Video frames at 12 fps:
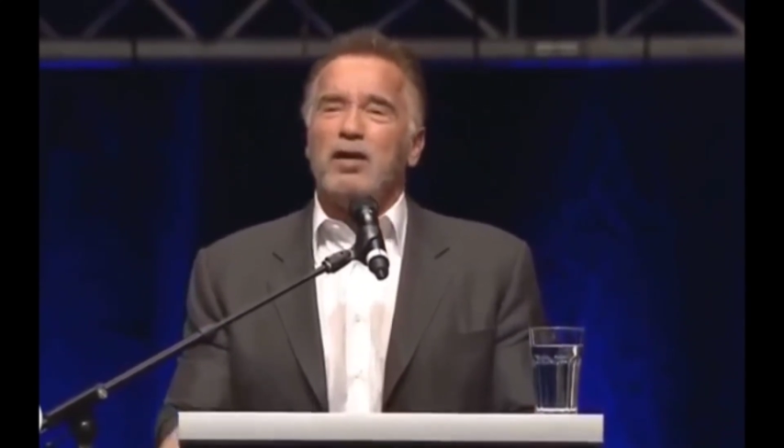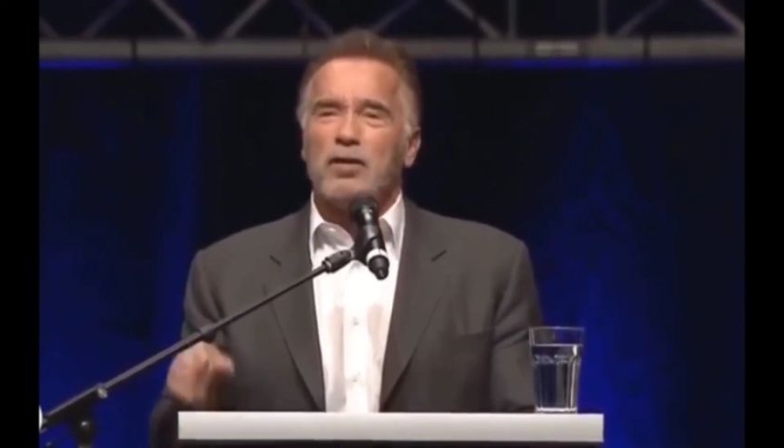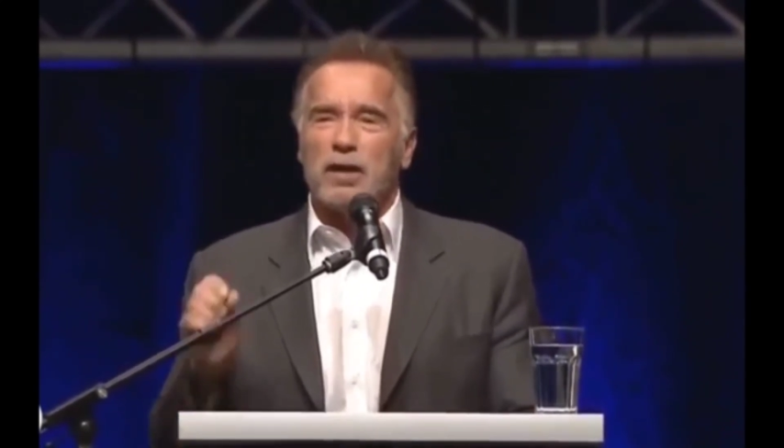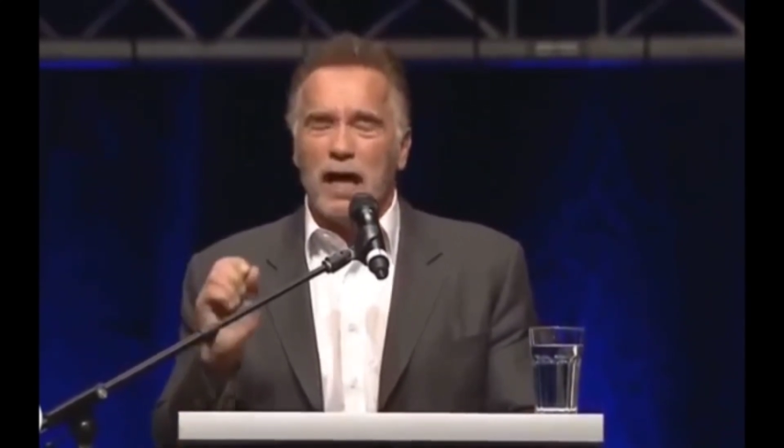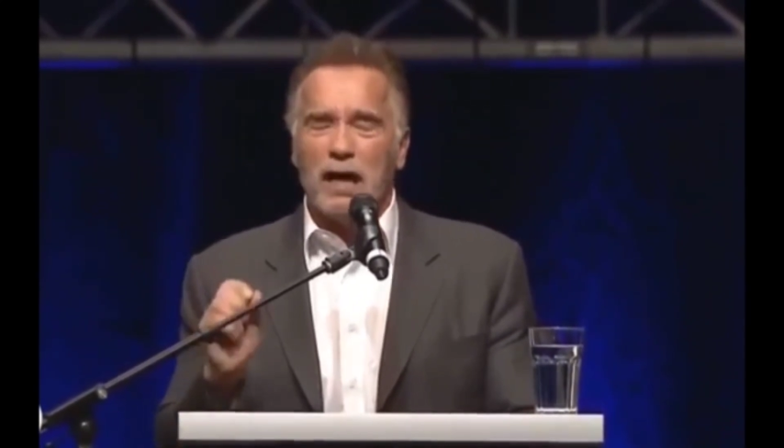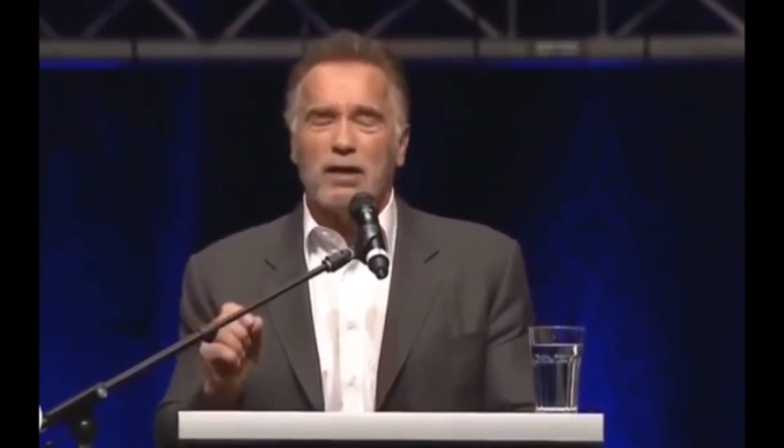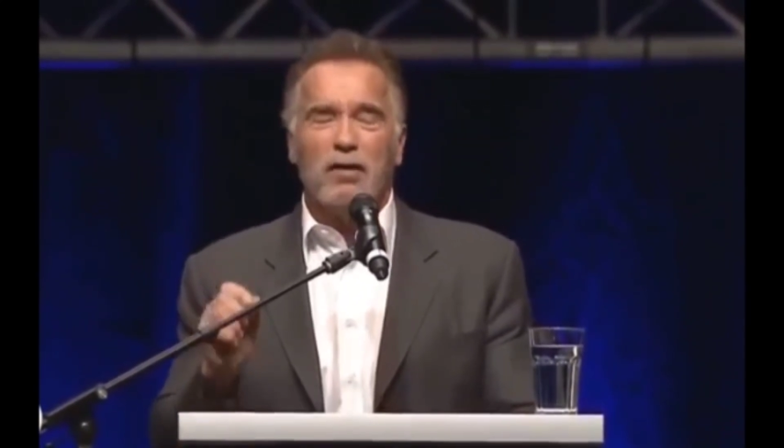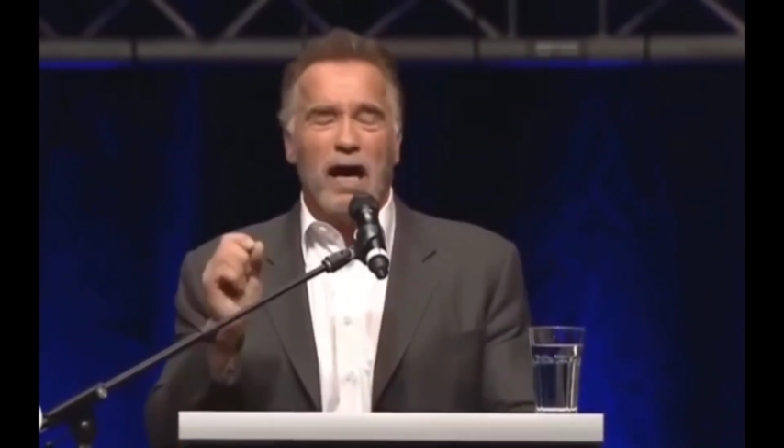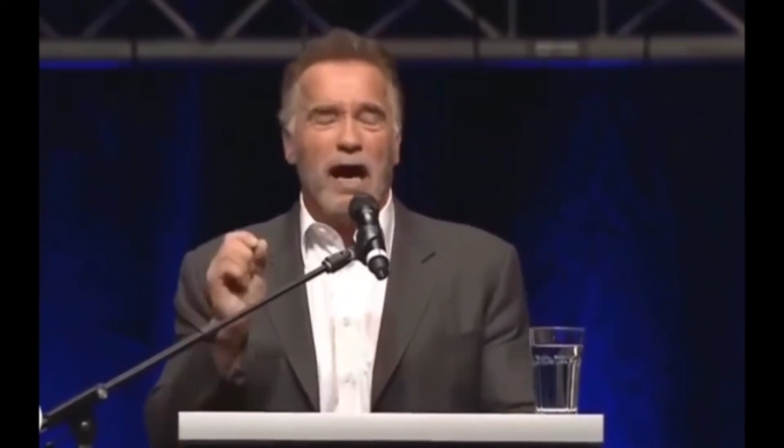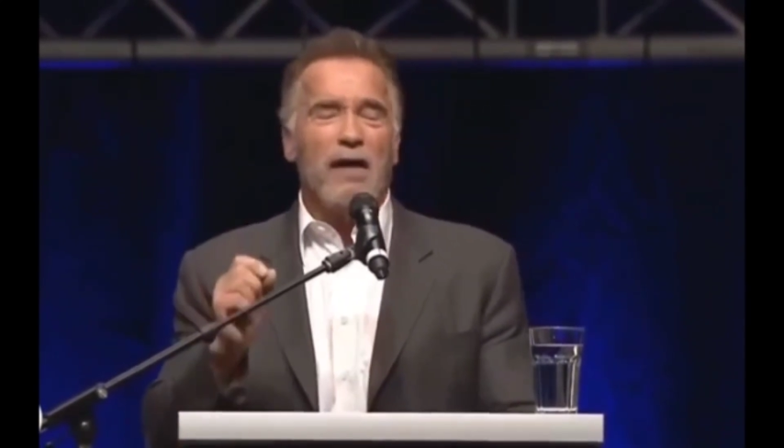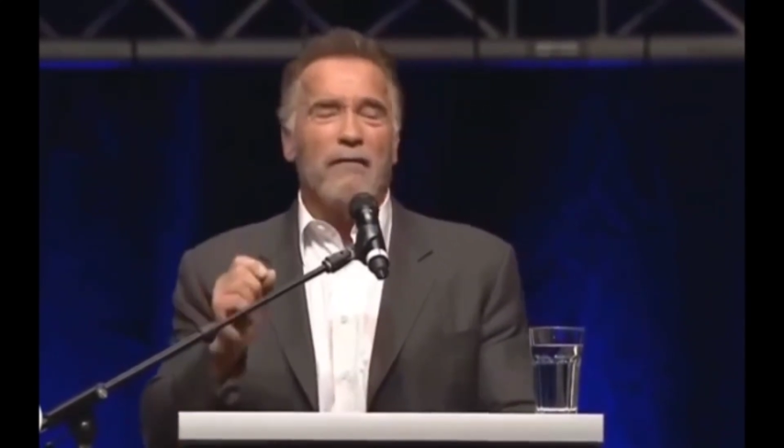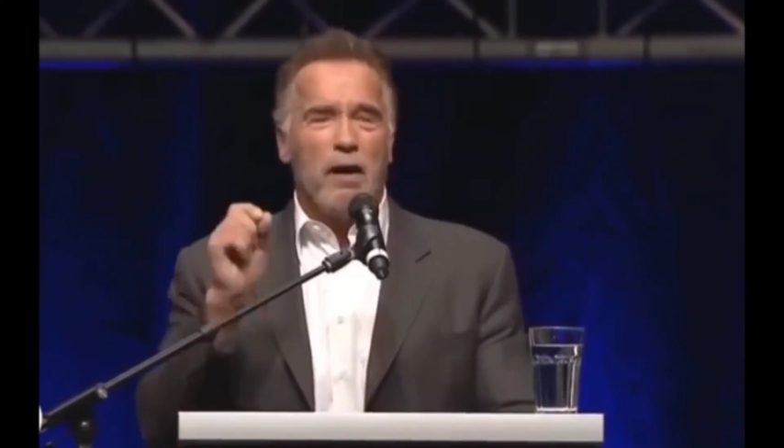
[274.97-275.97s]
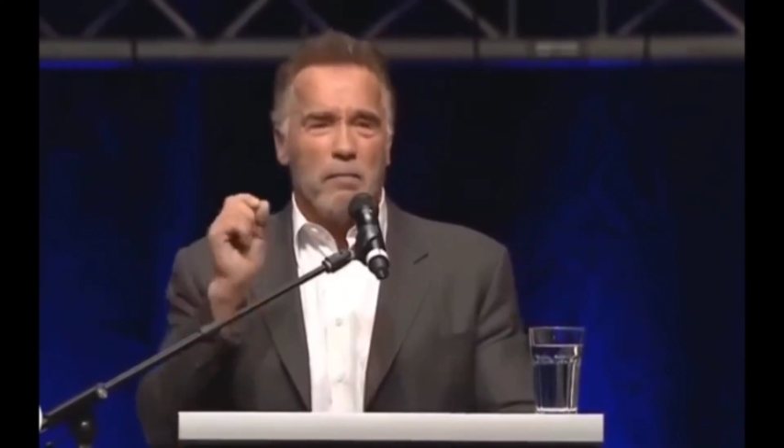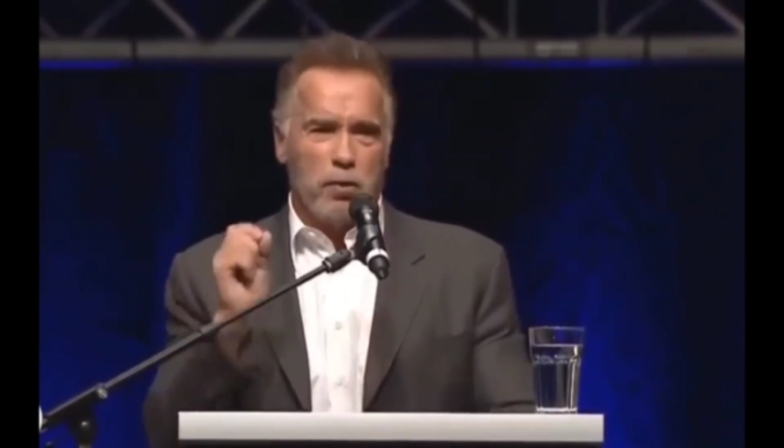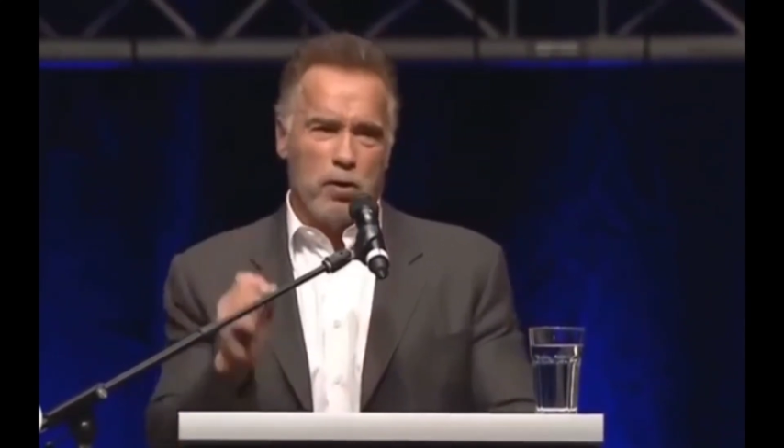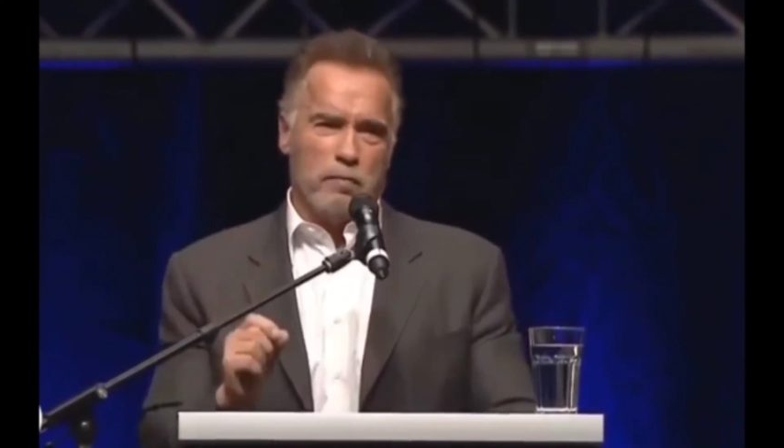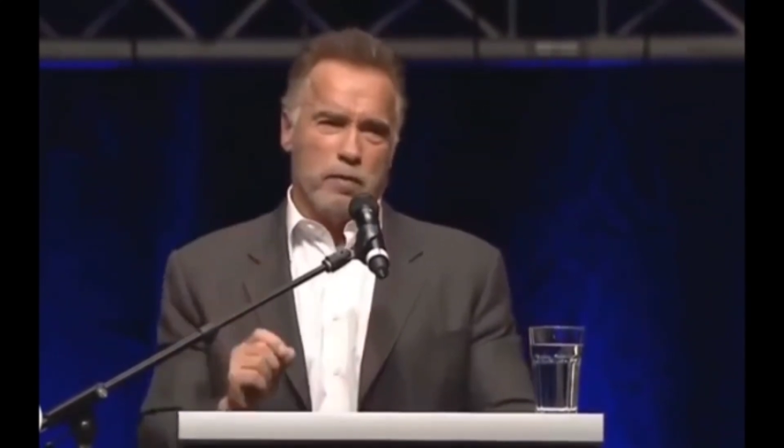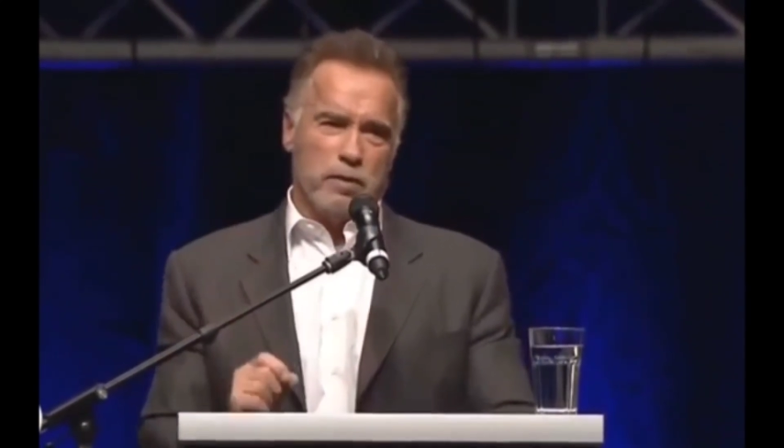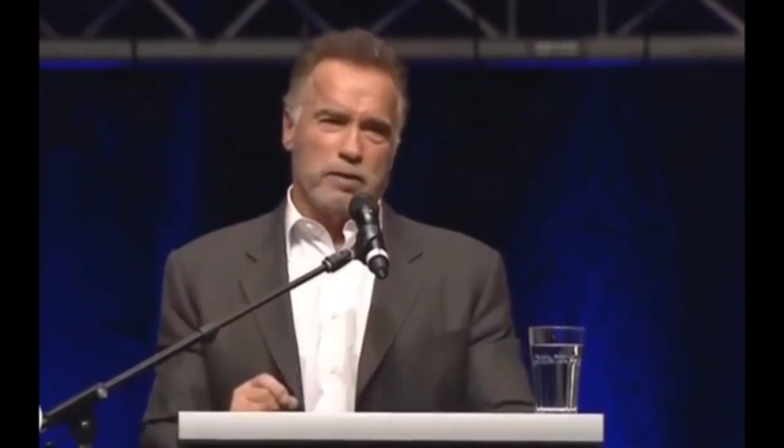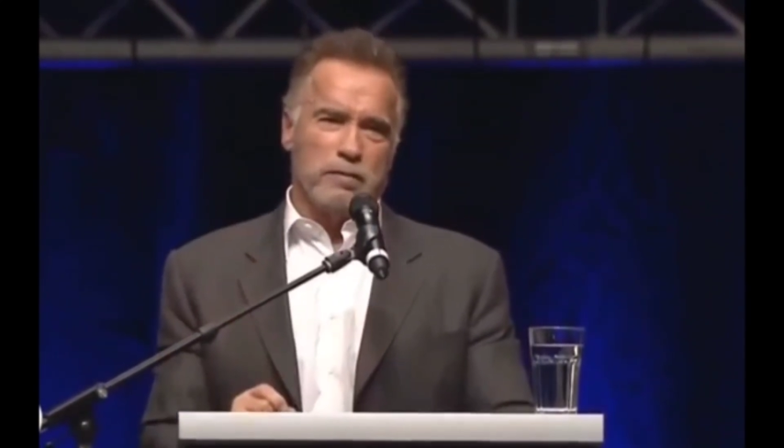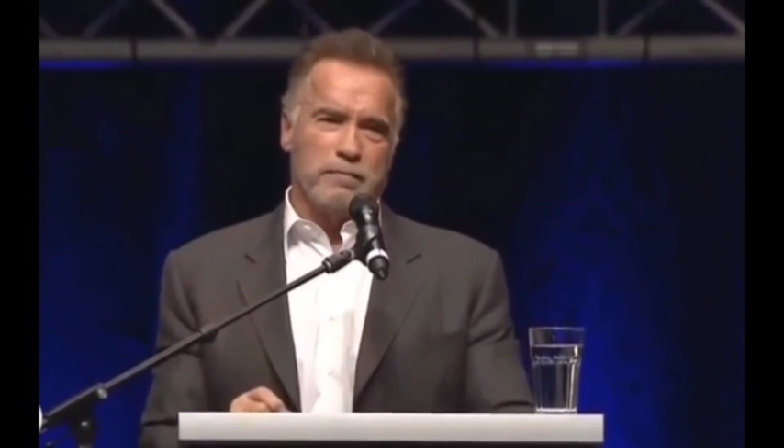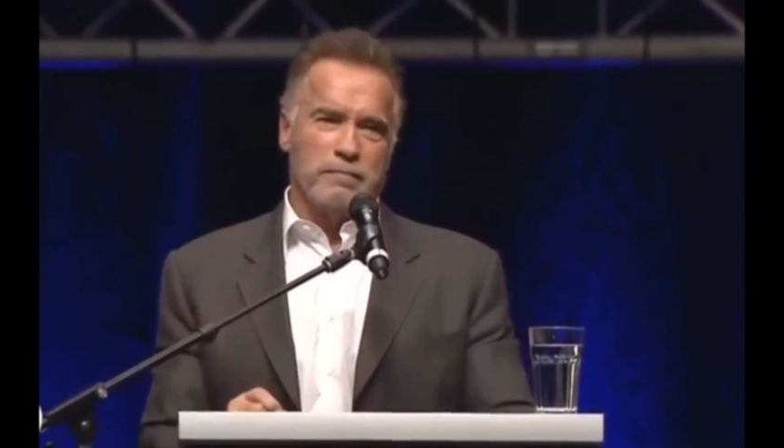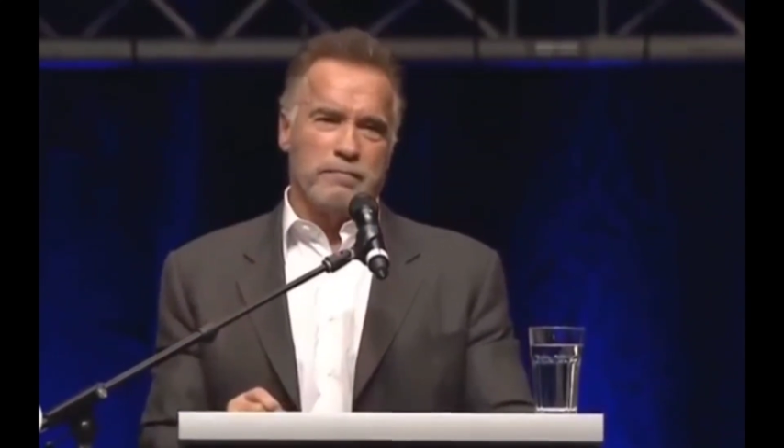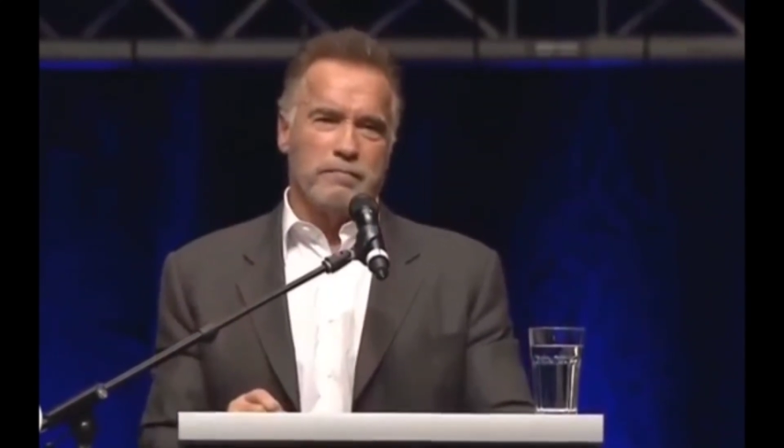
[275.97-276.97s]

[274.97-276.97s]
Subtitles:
You got to have a purpose.